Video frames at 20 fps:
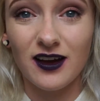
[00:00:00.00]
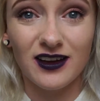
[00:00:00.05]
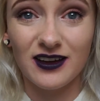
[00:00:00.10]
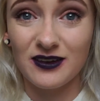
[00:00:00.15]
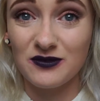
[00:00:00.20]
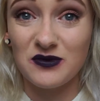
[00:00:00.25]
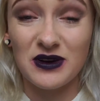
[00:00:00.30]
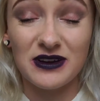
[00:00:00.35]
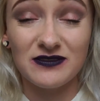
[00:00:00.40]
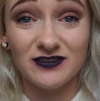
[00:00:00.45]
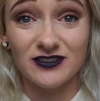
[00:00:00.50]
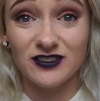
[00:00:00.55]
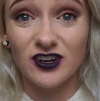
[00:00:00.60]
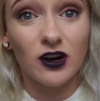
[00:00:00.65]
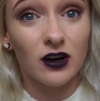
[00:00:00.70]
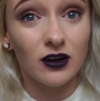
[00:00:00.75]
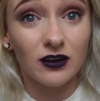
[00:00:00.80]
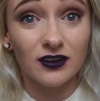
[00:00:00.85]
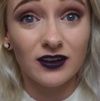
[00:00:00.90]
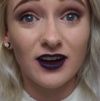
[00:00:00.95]
it went
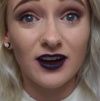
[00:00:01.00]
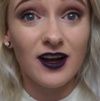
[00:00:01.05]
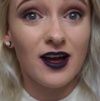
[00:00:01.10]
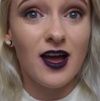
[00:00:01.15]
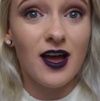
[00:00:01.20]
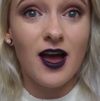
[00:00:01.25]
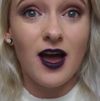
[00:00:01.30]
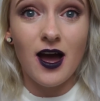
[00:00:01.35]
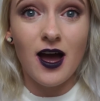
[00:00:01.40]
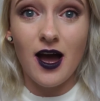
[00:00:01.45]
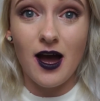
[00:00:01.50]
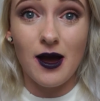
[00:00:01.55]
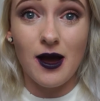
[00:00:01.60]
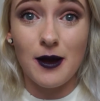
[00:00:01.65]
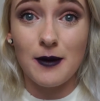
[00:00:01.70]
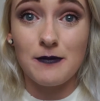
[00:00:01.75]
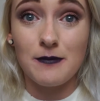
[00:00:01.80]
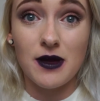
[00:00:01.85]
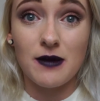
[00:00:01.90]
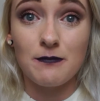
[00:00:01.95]
wrong.
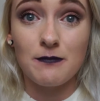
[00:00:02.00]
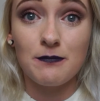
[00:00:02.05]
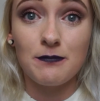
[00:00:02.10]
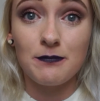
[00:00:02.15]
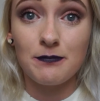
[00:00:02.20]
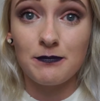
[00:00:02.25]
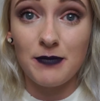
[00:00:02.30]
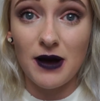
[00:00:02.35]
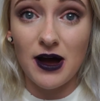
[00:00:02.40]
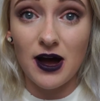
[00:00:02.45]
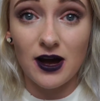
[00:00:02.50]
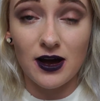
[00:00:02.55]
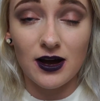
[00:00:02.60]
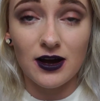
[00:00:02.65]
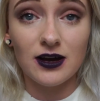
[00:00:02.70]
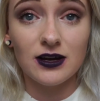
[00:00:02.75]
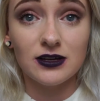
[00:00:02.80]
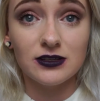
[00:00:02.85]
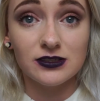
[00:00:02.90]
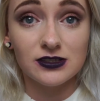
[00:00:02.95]
Um,
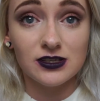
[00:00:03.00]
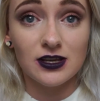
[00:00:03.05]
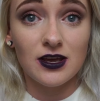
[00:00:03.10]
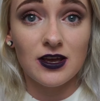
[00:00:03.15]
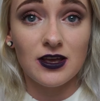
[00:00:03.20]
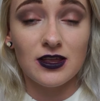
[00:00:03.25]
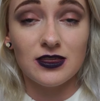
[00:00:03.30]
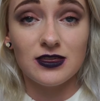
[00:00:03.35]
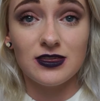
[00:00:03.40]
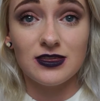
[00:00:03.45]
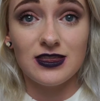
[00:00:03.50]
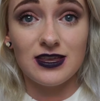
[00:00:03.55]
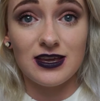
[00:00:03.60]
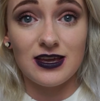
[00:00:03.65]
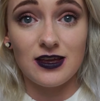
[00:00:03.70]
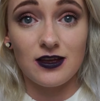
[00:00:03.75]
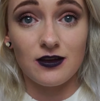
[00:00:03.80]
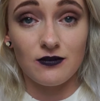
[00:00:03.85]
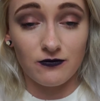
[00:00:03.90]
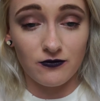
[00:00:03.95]
but
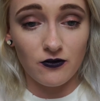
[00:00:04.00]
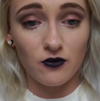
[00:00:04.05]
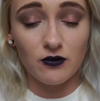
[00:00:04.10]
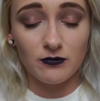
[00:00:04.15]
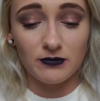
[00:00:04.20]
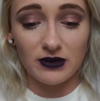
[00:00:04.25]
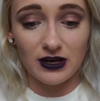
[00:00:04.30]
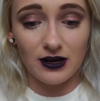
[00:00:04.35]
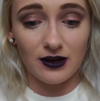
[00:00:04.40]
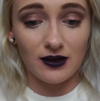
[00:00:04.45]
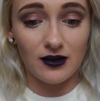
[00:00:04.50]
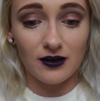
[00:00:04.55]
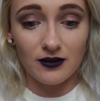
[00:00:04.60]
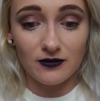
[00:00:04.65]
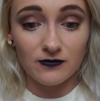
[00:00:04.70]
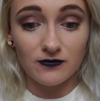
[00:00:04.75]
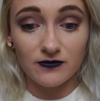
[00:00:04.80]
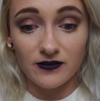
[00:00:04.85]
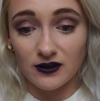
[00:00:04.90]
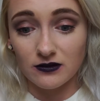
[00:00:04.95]
the formula
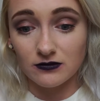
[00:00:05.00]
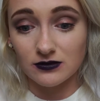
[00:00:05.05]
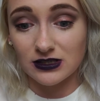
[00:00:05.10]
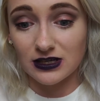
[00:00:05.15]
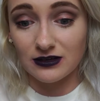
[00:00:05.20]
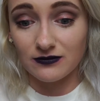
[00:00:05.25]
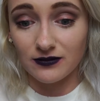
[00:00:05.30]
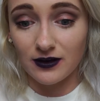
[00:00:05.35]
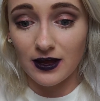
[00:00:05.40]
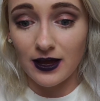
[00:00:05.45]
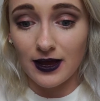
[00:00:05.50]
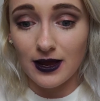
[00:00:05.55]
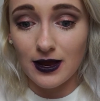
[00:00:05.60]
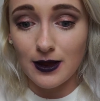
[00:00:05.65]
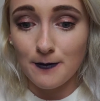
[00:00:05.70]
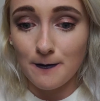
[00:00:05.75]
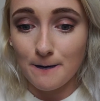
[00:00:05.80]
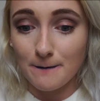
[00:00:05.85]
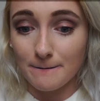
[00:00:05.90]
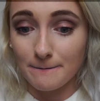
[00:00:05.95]
feels lovely.